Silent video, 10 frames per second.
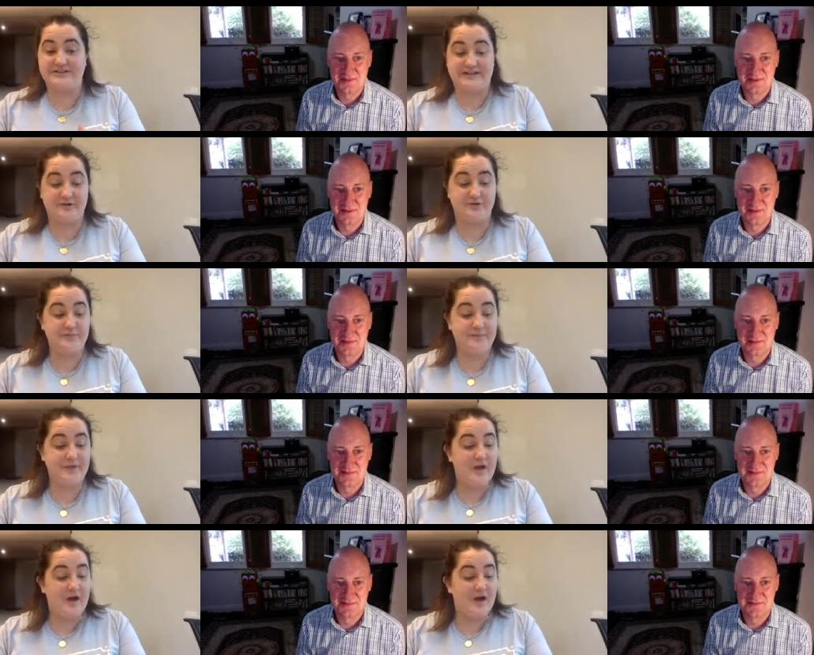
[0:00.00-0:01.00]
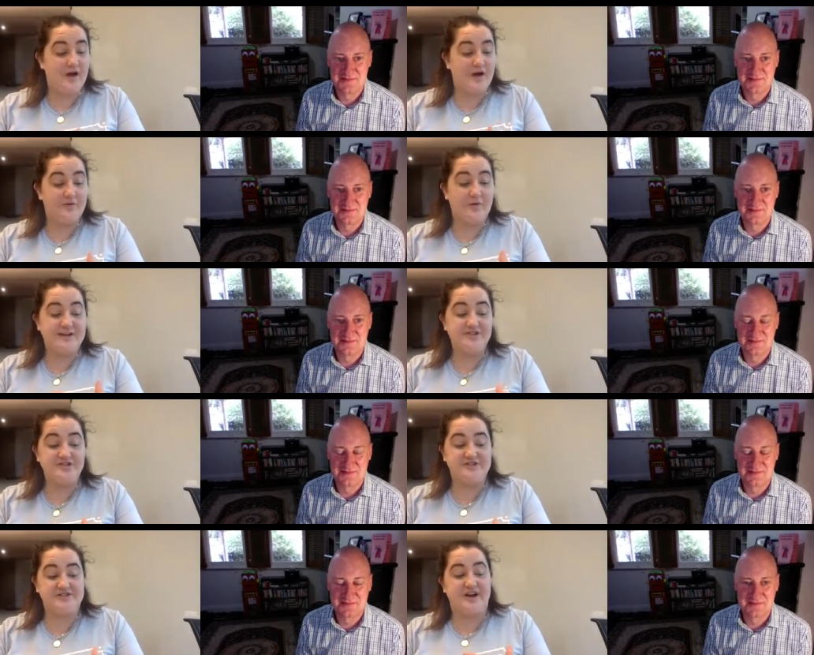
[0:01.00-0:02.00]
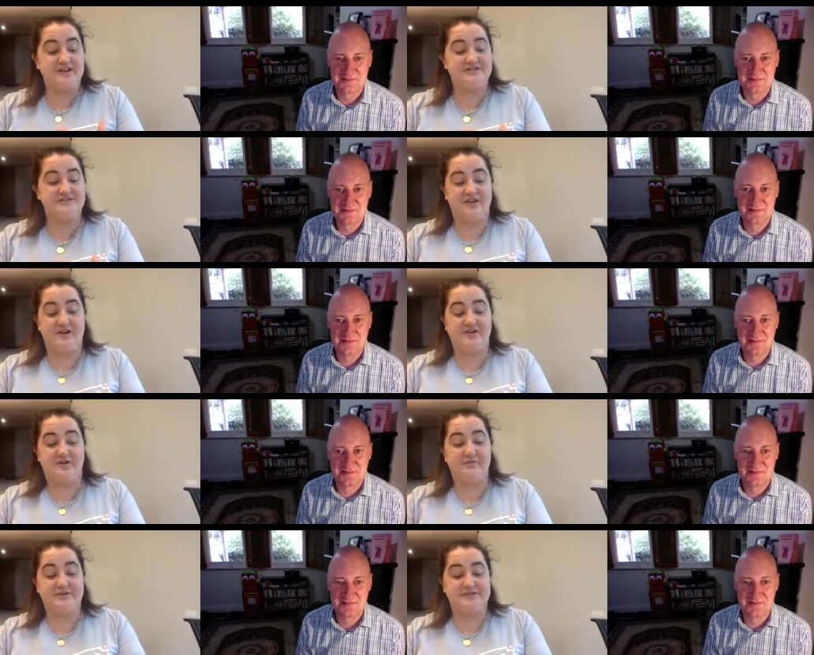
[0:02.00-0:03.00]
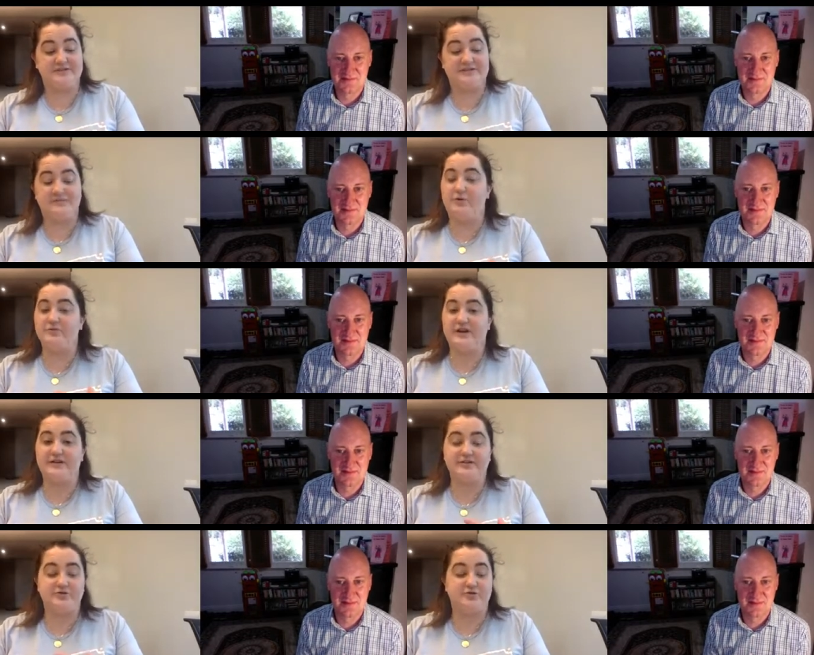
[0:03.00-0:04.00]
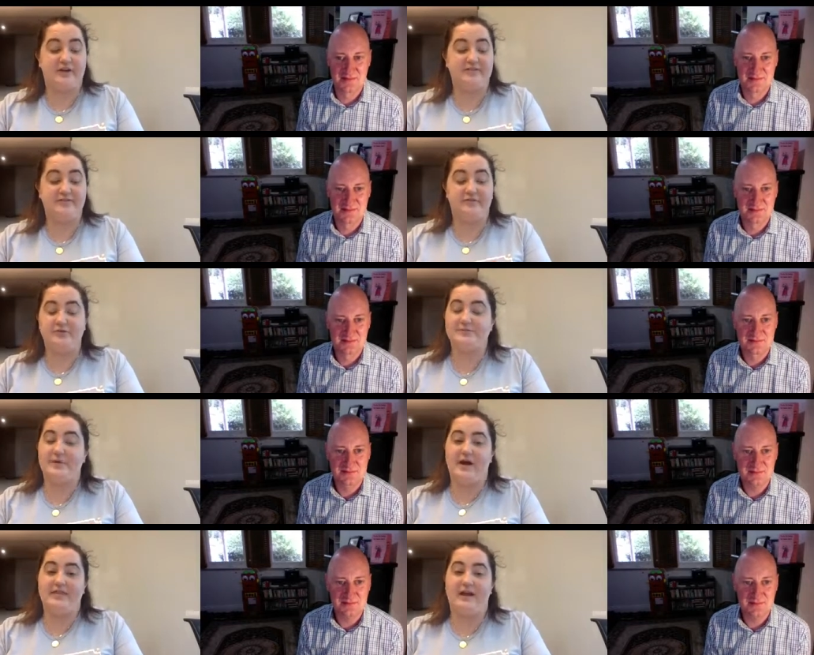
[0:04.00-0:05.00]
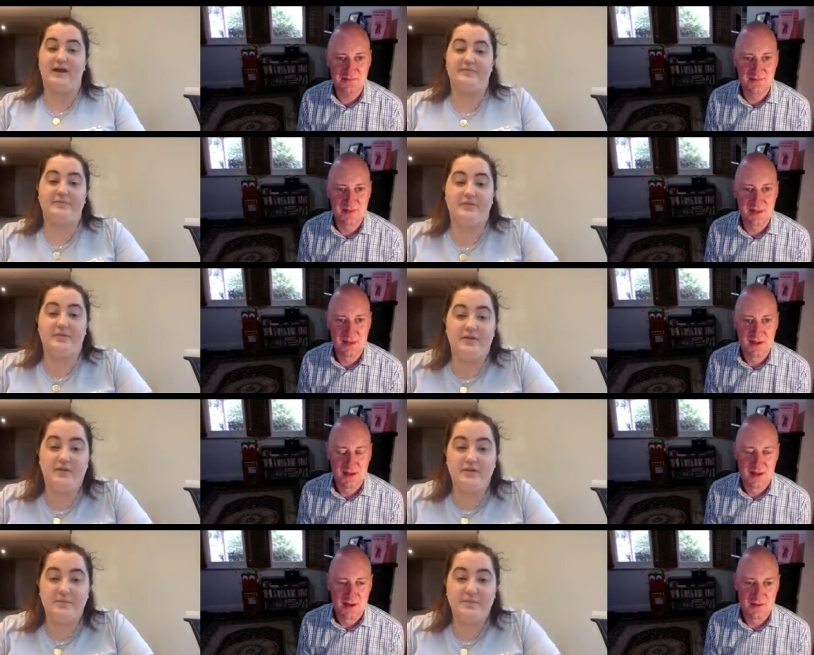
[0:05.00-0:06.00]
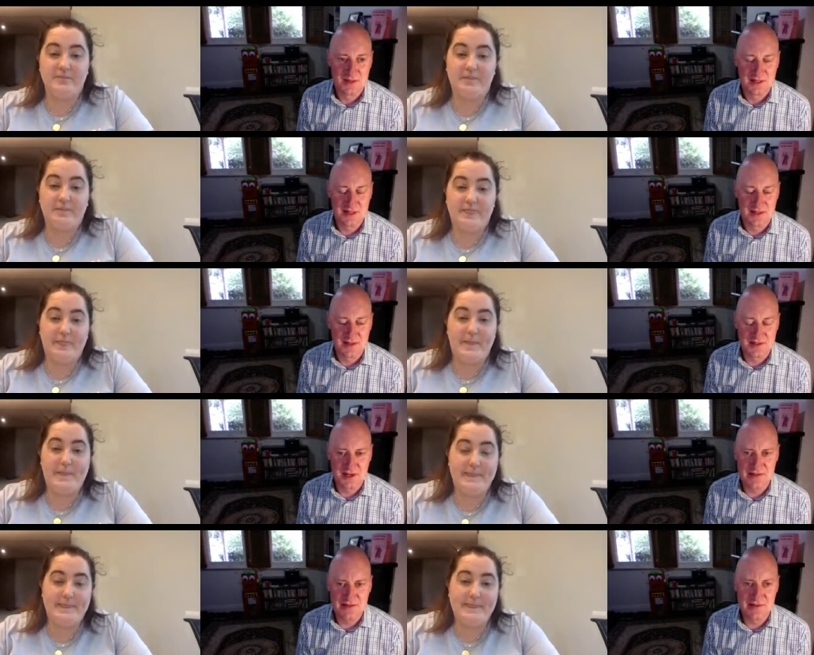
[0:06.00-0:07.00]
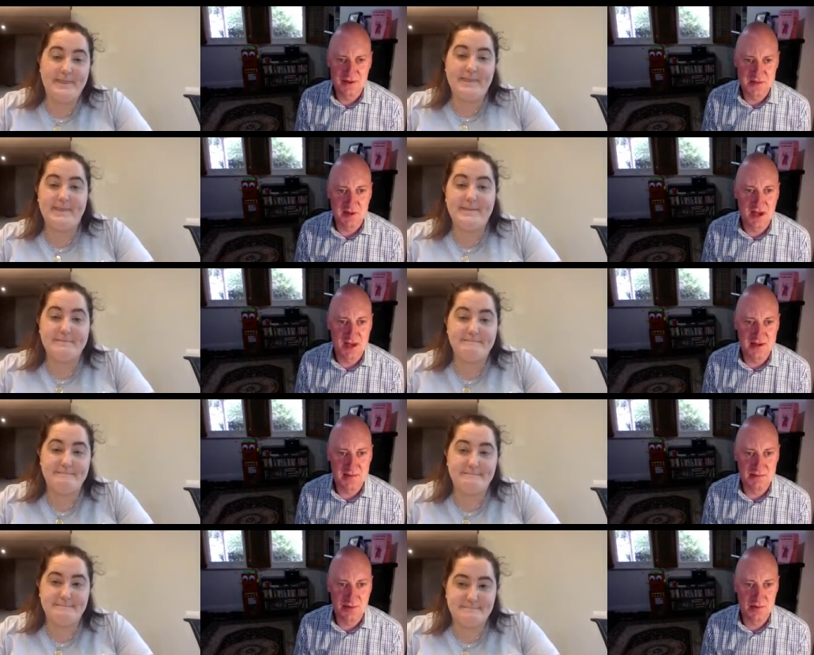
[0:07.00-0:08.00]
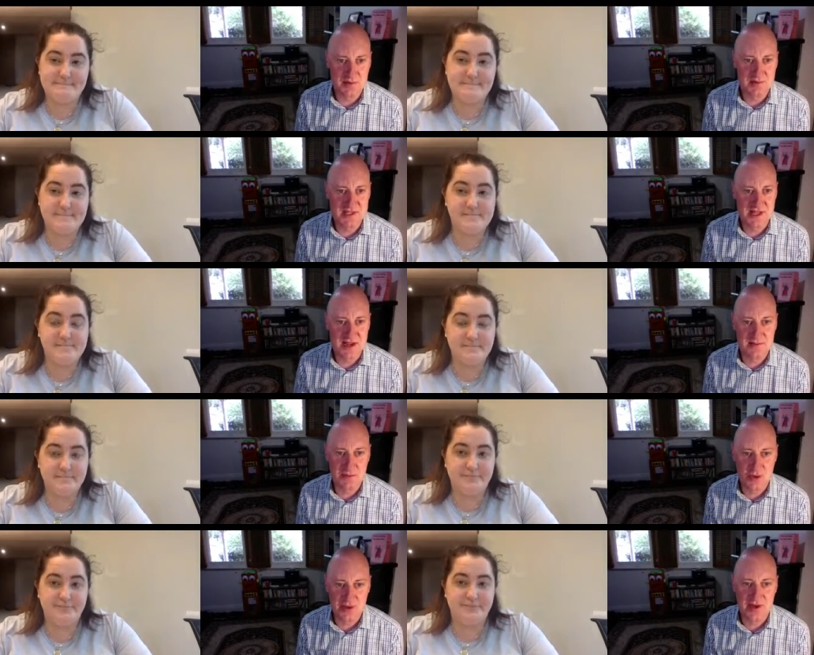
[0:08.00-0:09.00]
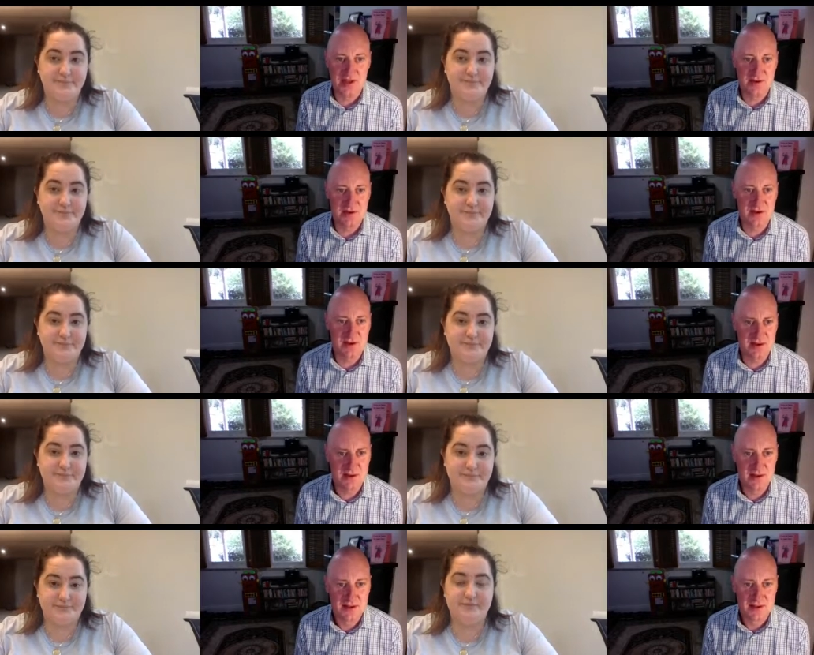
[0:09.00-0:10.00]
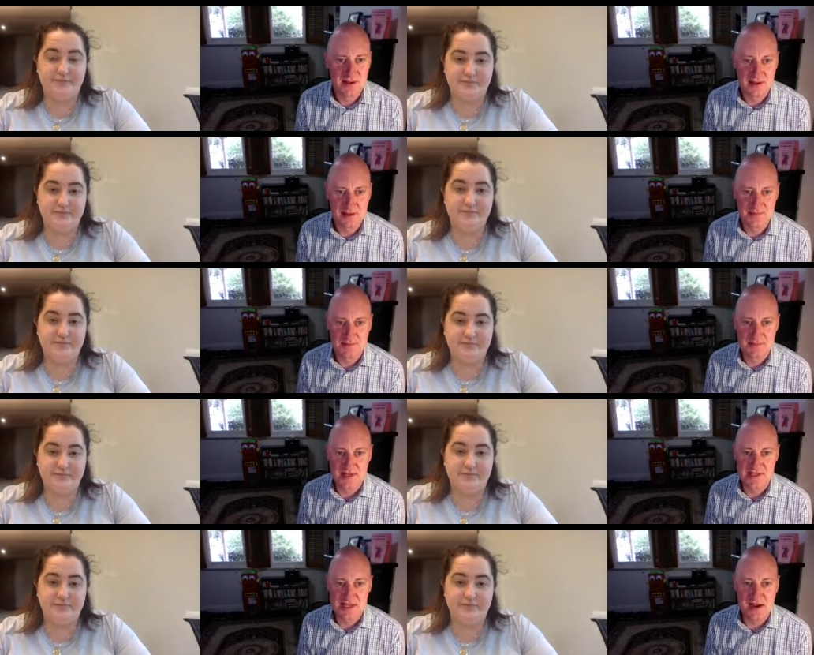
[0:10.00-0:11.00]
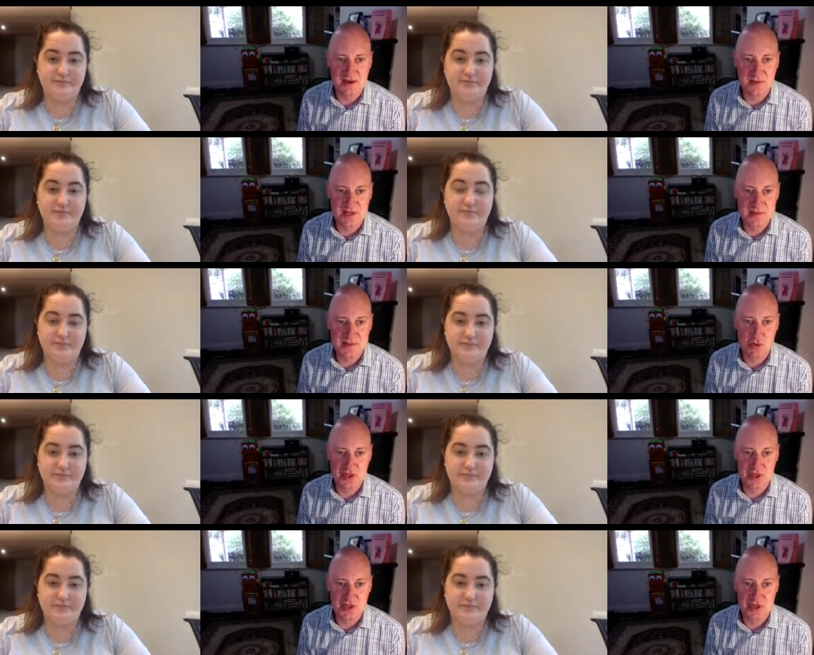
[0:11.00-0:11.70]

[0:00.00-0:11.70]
Speaker 1: Legal. Uh, why did you decide to start your own business and what was kind of the driving force behind that?
Speaker 2: Well, the driving force behind it probably started more than a year ago um, it started when small